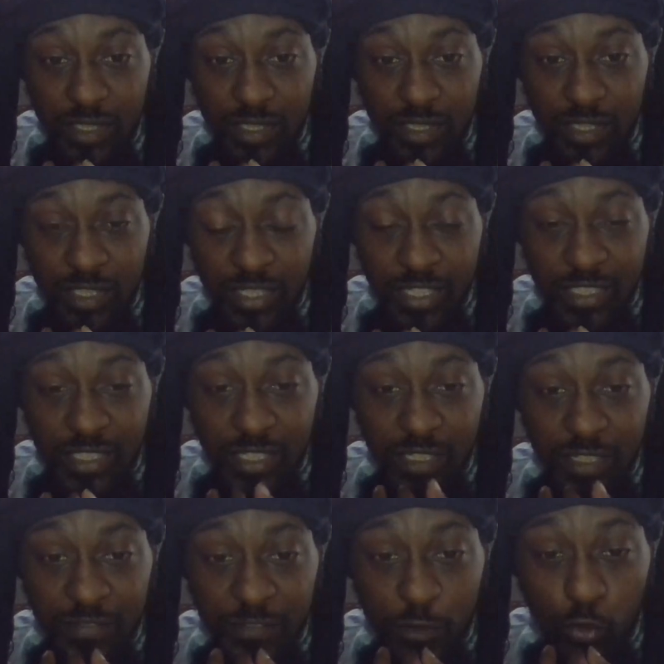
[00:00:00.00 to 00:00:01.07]

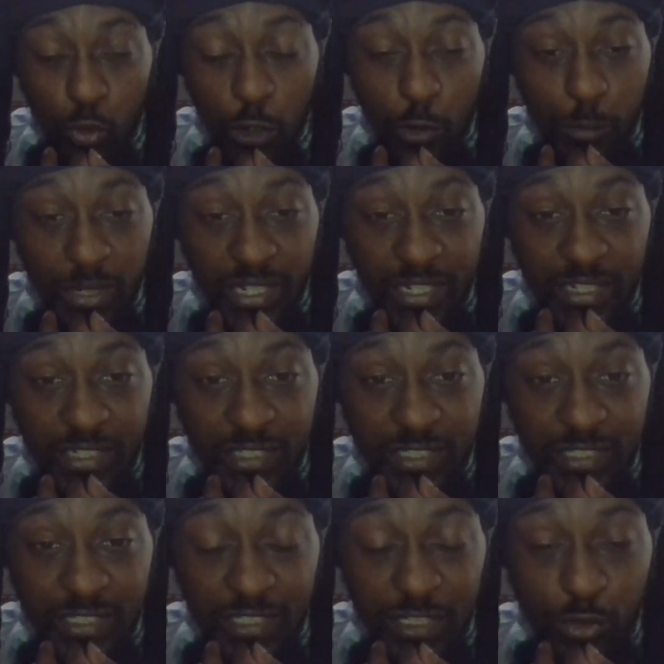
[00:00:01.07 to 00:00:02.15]
60th and Wabash,
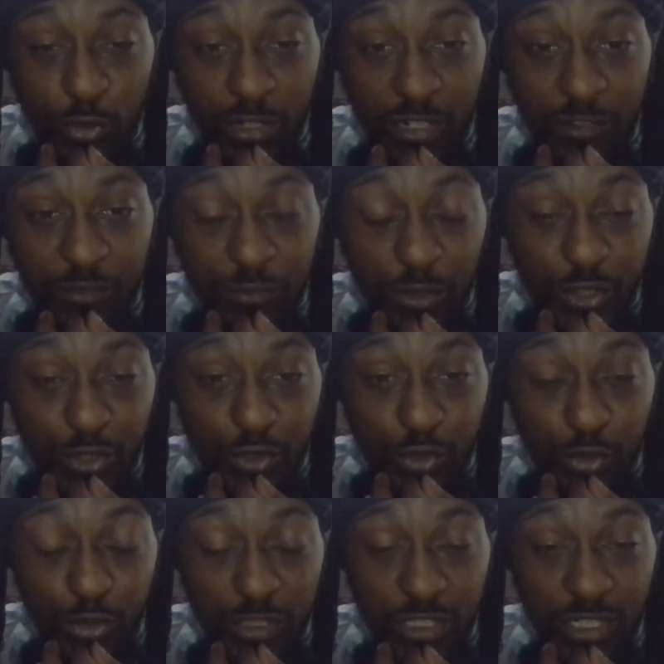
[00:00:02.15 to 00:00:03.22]
and then you had Front
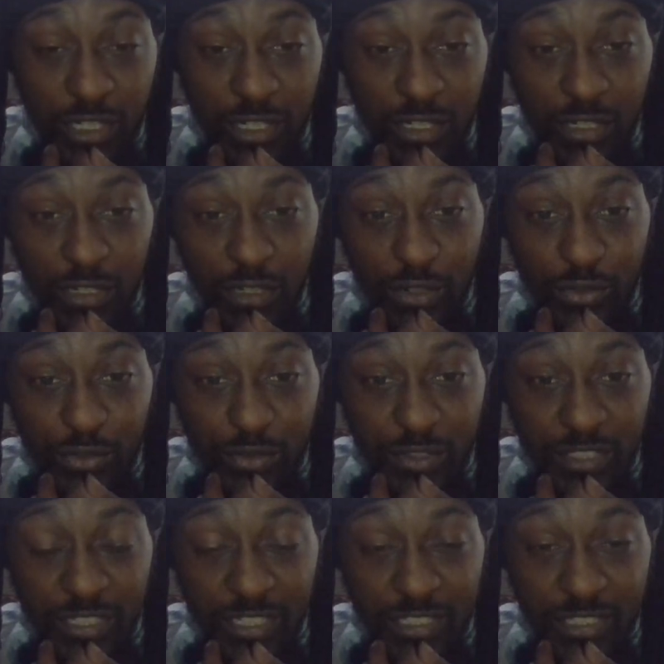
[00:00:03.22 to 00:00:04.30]
Street on
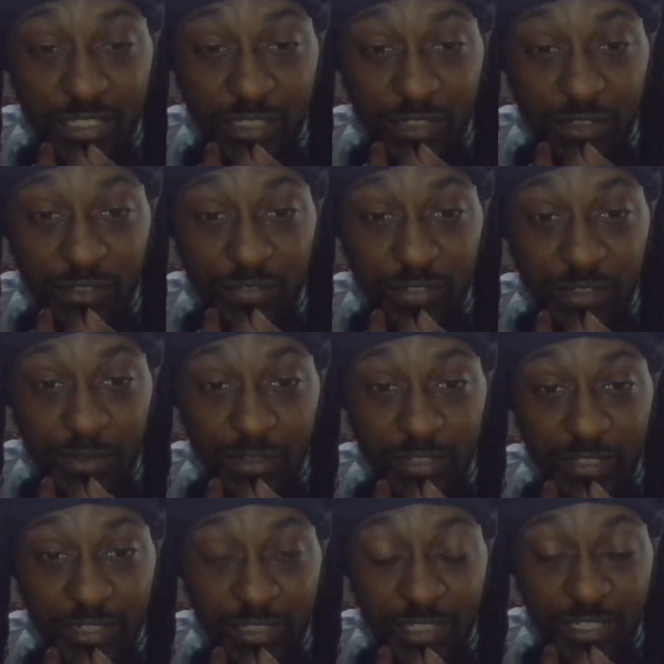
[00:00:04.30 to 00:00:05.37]
60th and
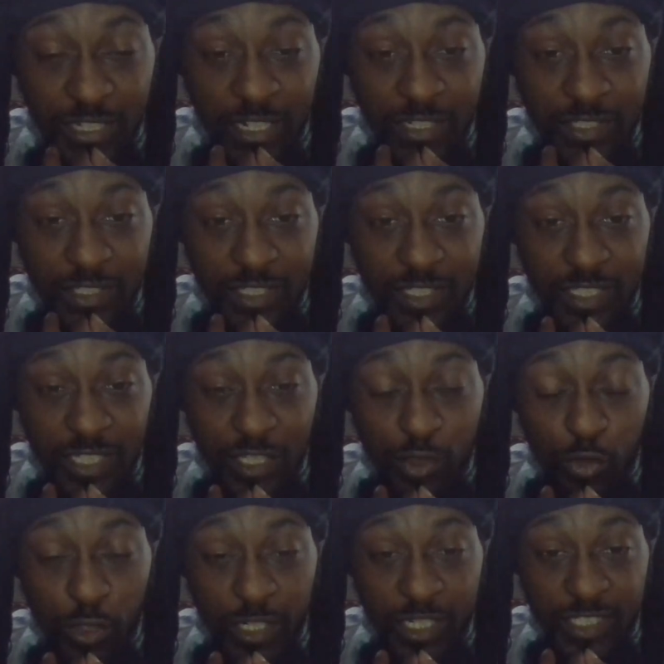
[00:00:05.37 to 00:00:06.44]
Indiana, and then
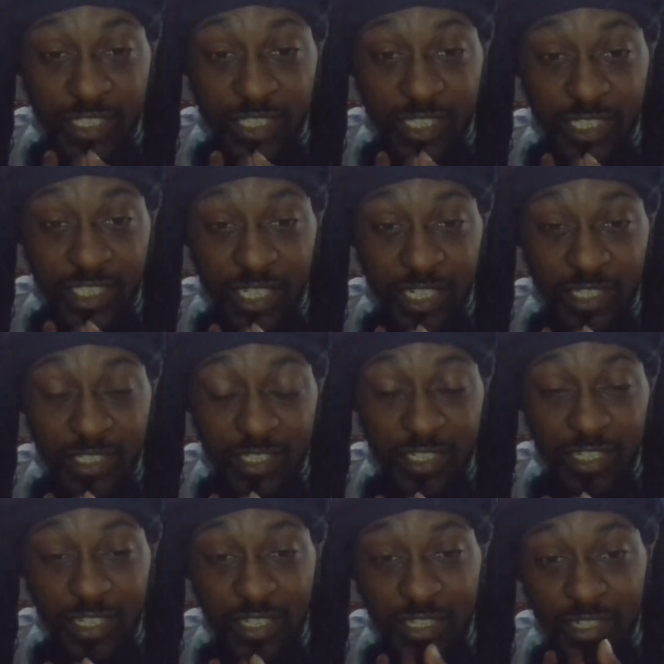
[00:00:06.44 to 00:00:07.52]
you had 600
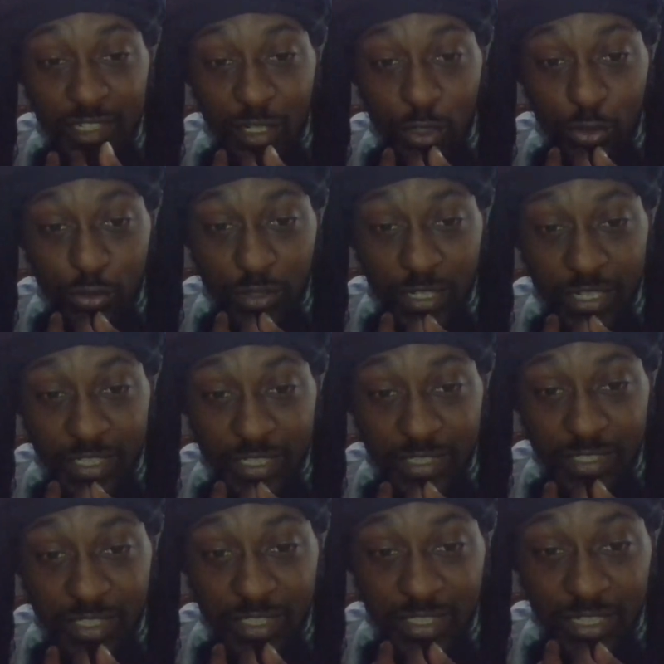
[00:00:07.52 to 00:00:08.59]
on like
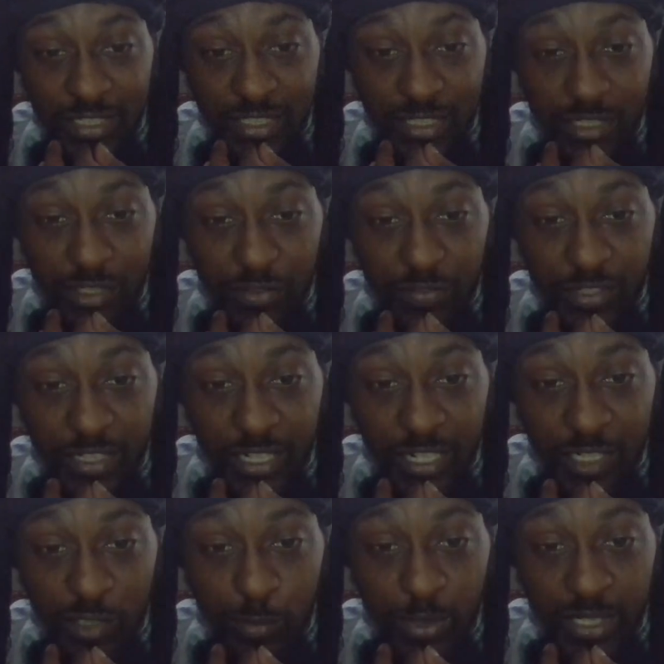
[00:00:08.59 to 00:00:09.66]
60th and
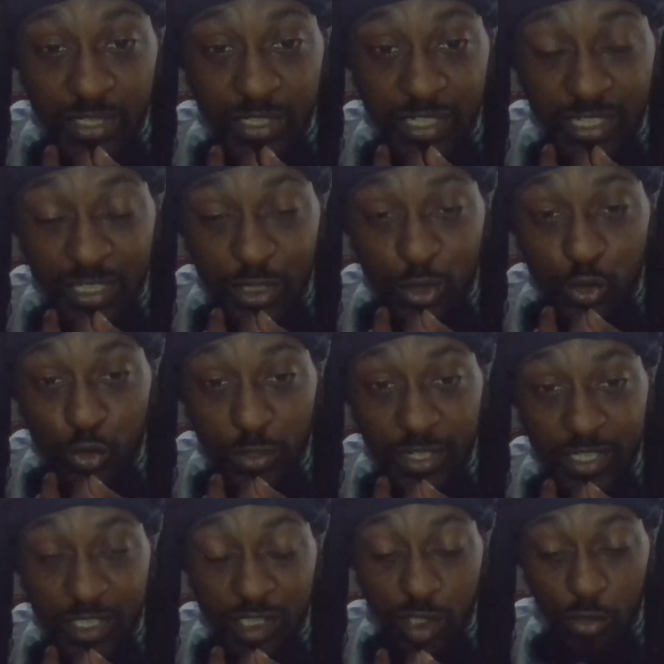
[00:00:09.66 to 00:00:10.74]
Calumet and King
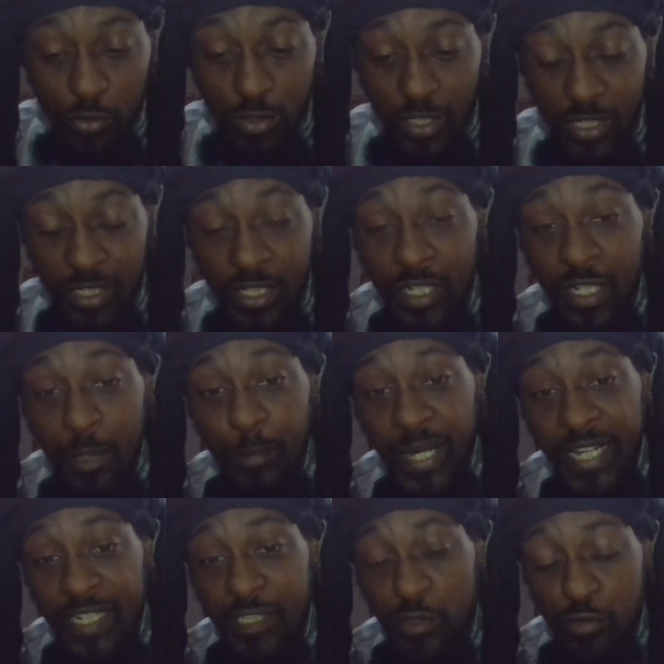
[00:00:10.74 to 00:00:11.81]
Drive. So like
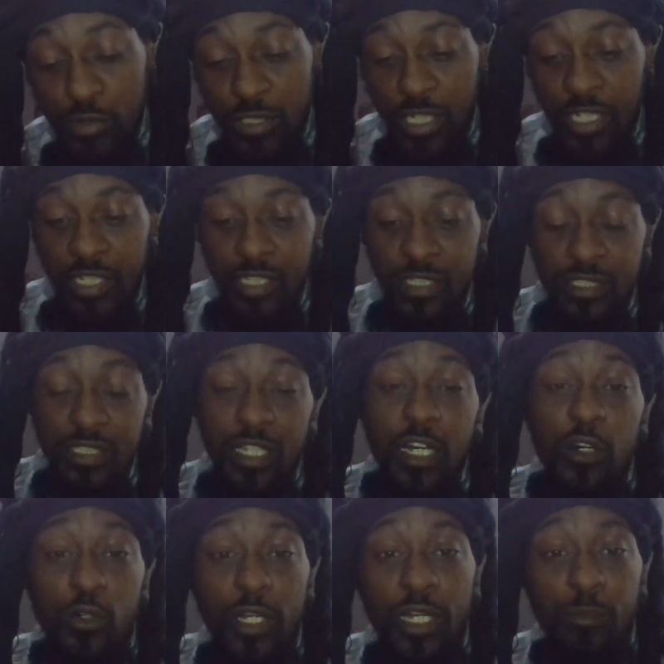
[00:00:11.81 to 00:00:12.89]
back in those days,
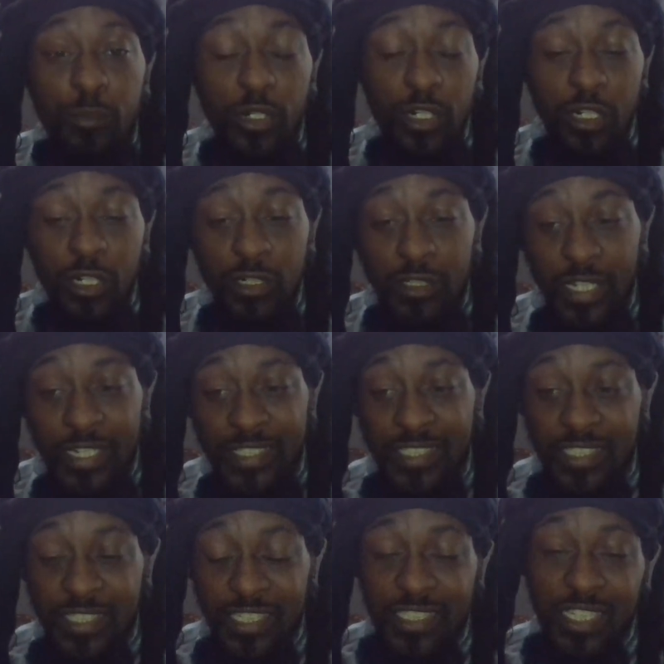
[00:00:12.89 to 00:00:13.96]
uh, and on um, like
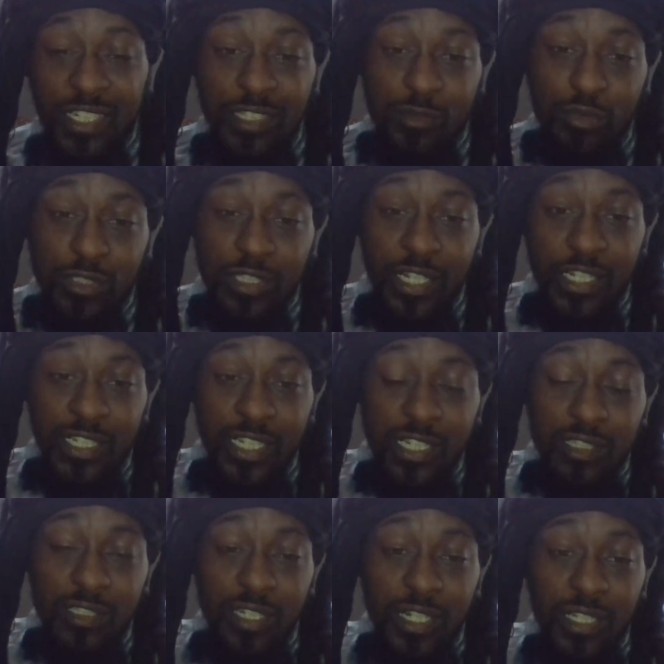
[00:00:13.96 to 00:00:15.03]
600 was like kind
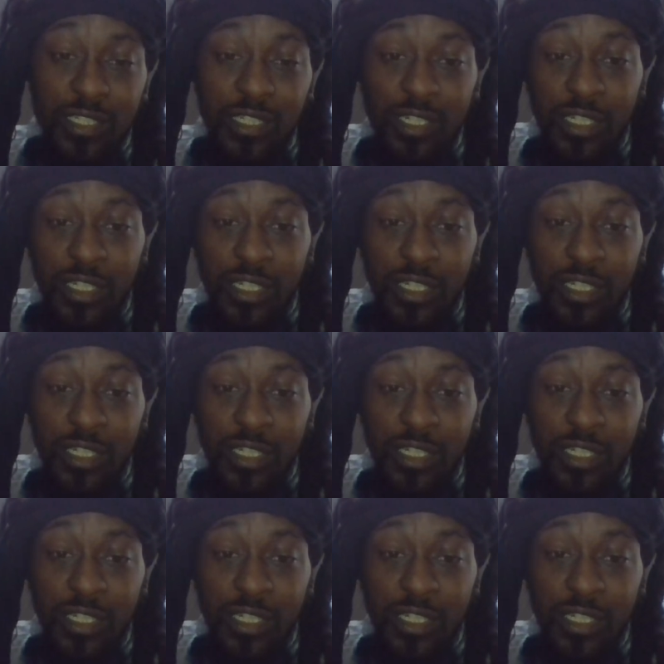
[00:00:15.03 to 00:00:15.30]
of like